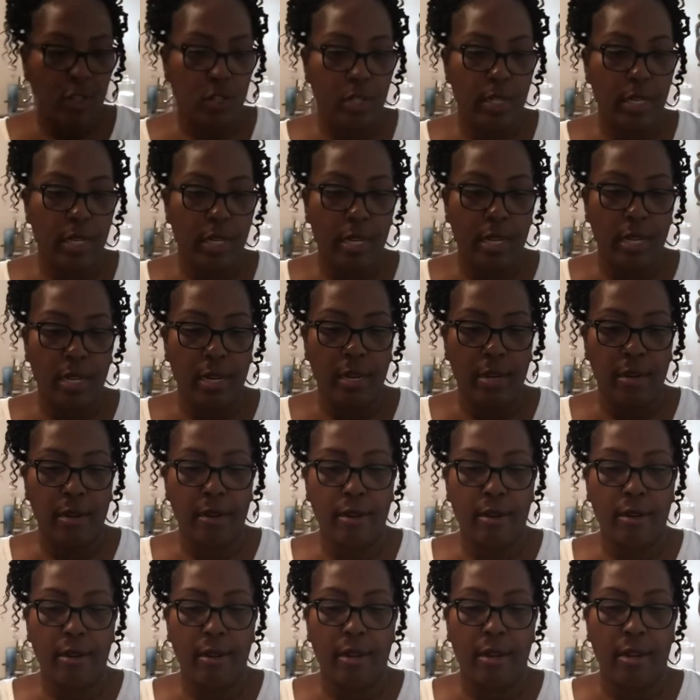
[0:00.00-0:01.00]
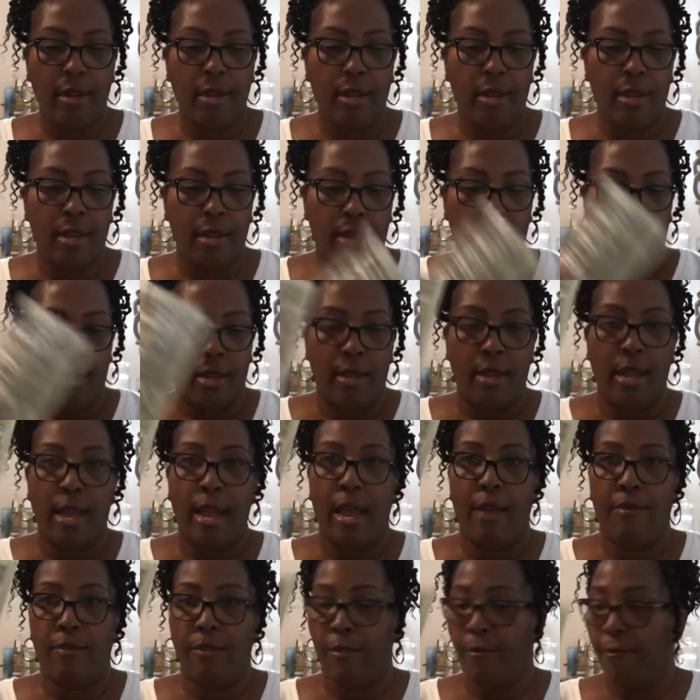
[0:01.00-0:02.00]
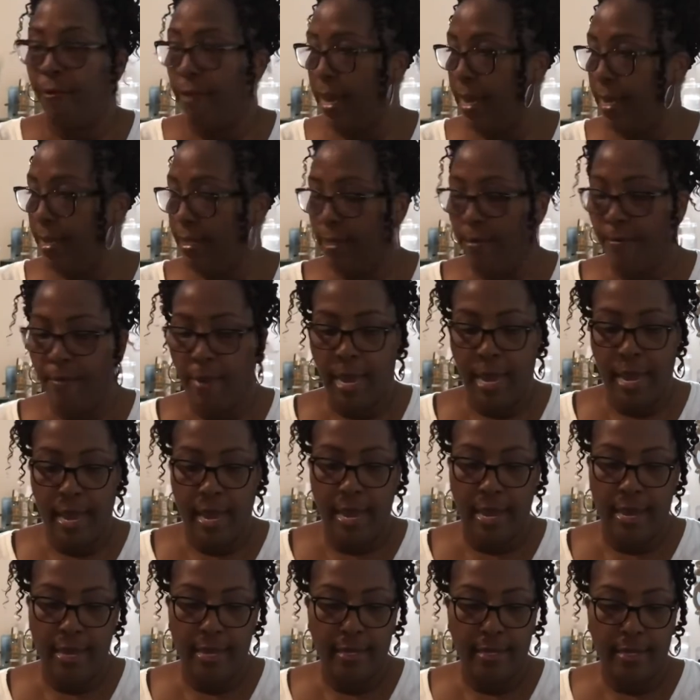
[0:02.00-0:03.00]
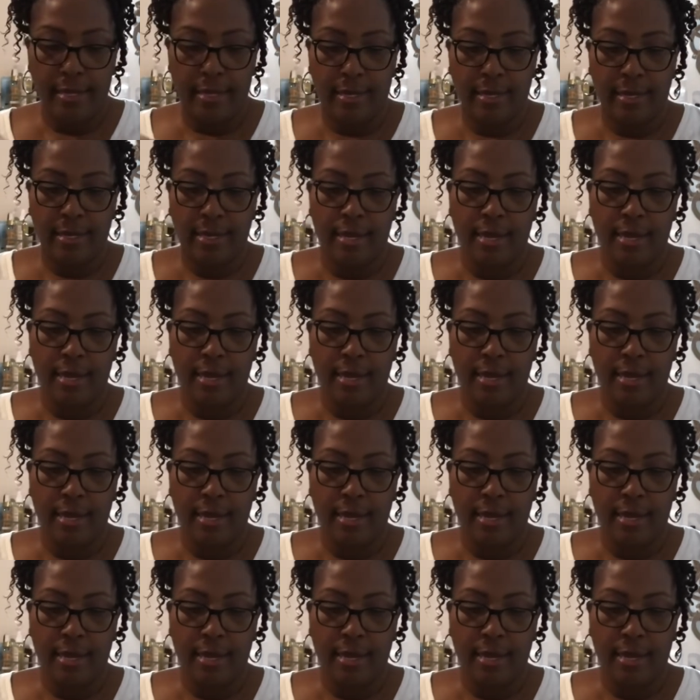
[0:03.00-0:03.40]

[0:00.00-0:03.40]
in here. I have a face mask.